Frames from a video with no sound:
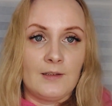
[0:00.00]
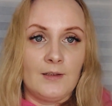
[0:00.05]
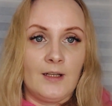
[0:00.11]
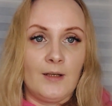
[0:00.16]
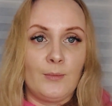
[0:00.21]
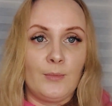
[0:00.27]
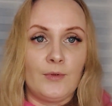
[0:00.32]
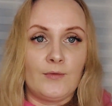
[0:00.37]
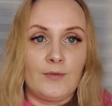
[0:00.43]

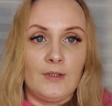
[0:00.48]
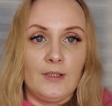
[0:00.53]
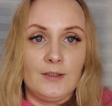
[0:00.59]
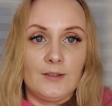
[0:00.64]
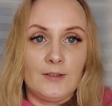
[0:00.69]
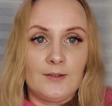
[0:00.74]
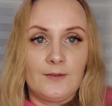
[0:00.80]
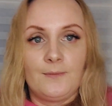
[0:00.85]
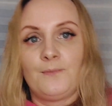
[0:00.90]

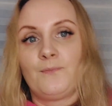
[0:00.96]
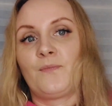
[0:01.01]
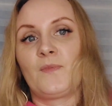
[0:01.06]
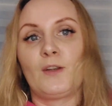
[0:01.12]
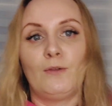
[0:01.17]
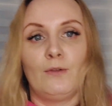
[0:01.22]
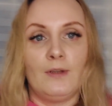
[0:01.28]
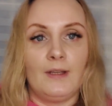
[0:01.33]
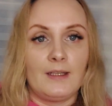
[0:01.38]
labyrinth
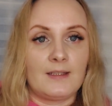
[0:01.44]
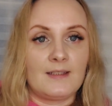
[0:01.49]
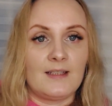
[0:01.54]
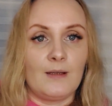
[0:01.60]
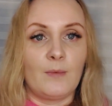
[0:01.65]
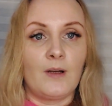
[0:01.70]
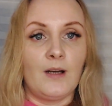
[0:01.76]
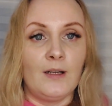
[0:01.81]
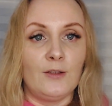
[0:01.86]
or like
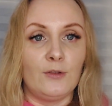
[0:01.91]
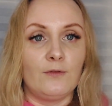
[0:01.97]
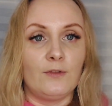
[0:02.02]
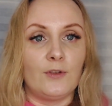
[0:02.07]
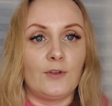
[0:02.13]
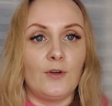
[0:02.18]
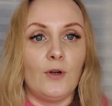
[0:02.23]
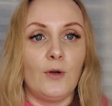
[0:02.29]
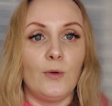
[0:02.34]
some kind of
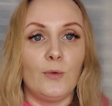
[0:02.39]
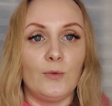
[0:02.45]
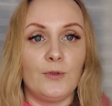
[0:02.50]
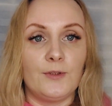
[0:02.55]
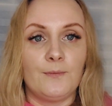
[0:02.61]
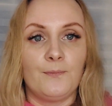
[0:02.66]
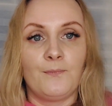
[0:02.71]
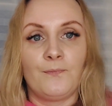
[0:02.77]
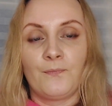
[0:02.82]
a
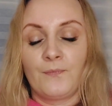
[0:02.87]
road.